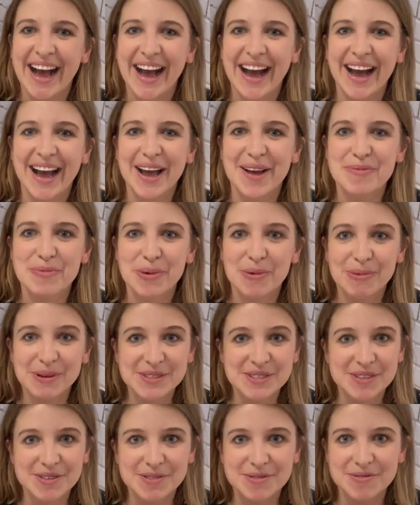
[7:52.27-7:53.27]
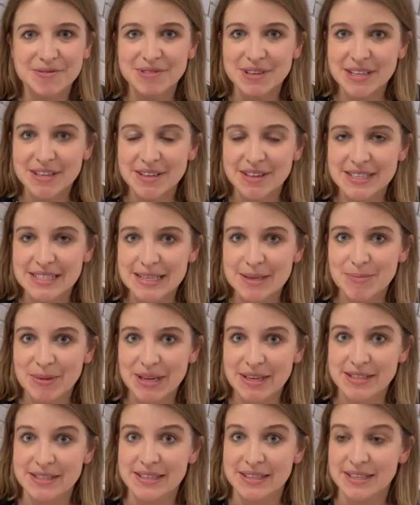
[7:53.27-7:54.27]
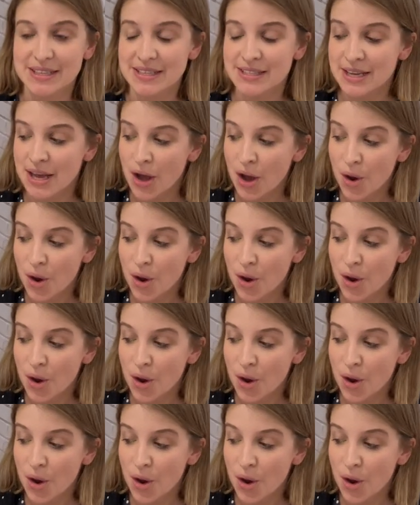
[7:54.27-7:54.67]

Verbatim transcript: Um, once it's all really nicely blended,